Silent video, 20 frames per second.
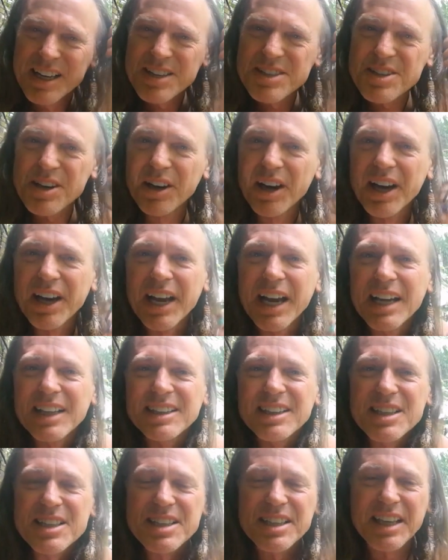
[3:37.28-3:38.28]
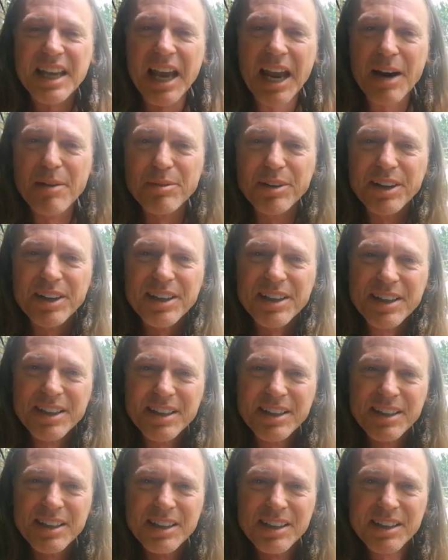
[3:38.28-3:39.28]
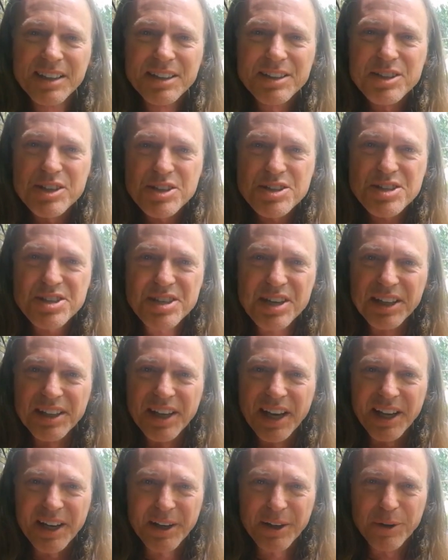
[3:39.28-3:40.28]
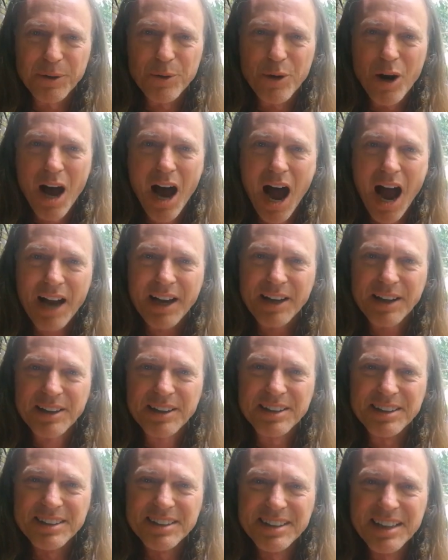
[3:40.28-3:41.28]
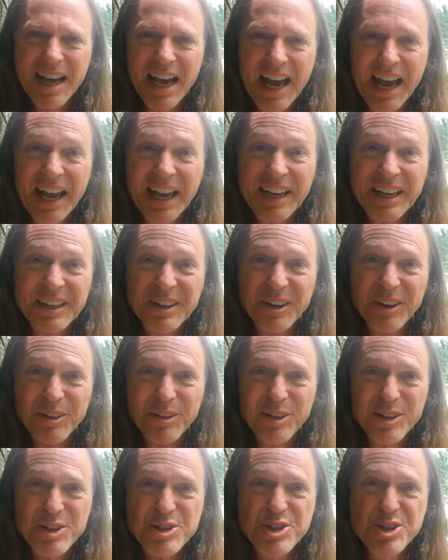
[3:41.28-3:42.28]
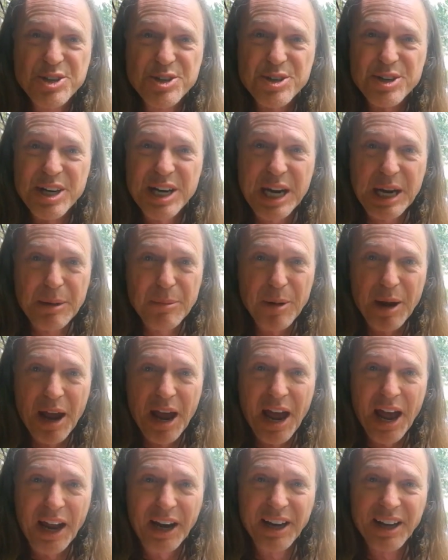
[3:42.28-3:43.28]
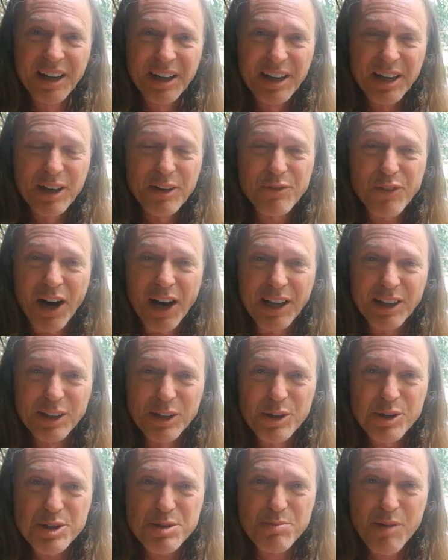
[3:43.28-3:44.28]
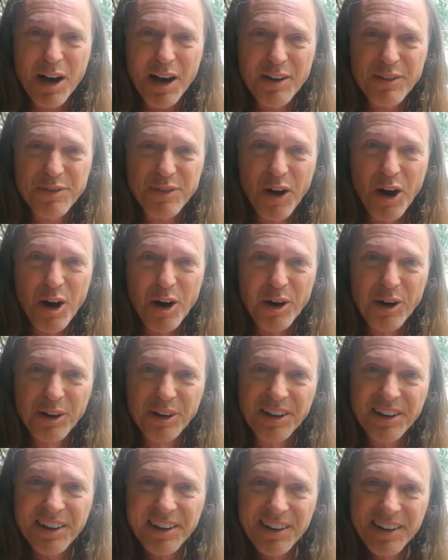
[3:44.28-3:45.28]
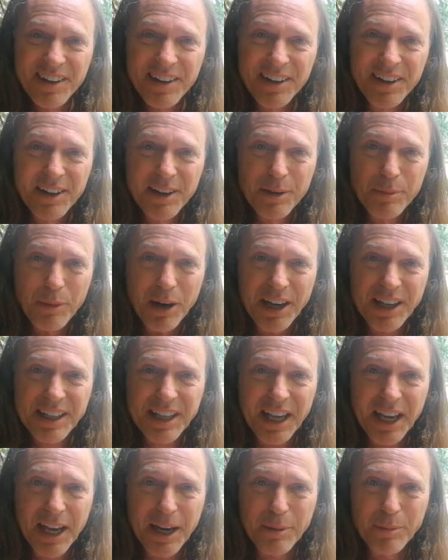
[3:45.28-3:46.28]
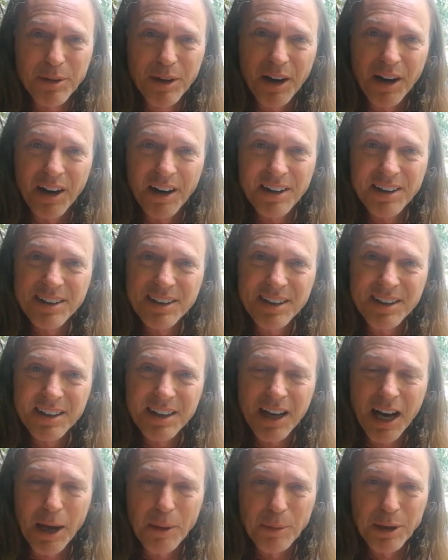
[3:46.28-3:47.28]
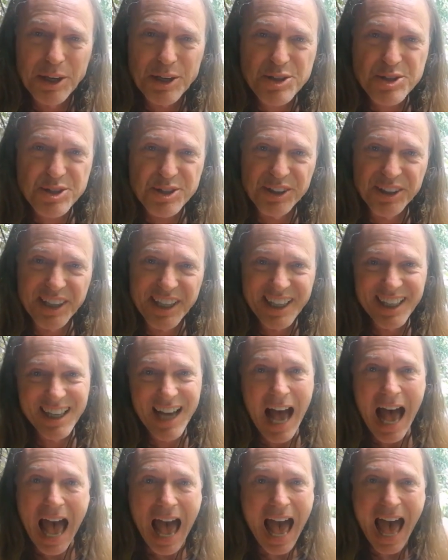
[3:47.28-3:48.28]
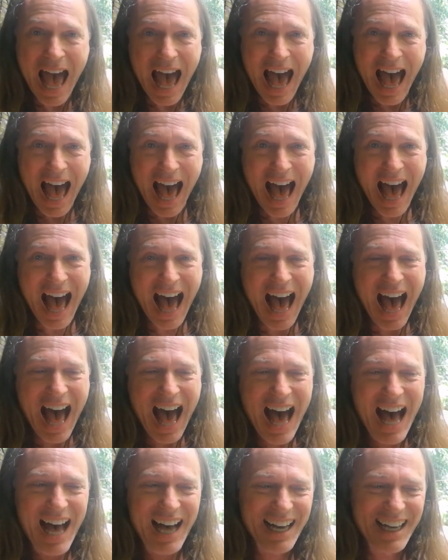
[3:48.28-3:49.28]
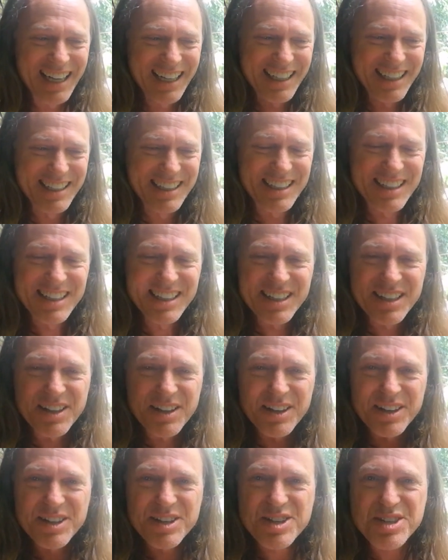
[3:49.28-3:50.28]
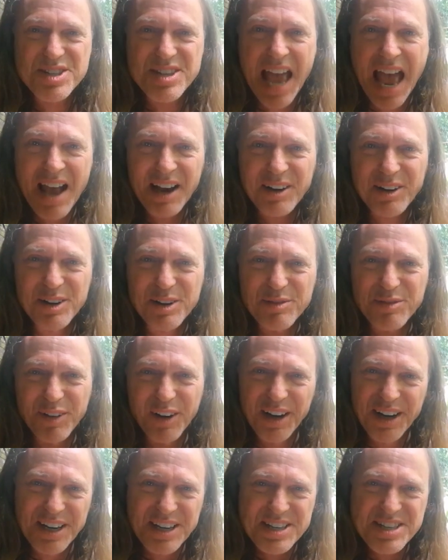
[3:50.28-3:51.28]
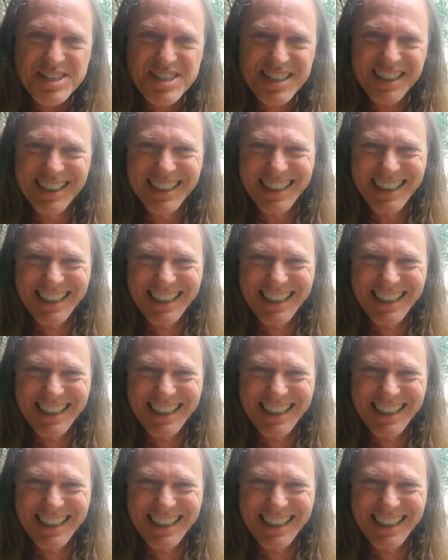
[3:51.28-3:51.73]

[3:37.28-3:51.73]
So I got the camera just sitting on a rock hanging over the stream, man. If I lose my phone, my camera, I'm history. Ah! Sacrifice.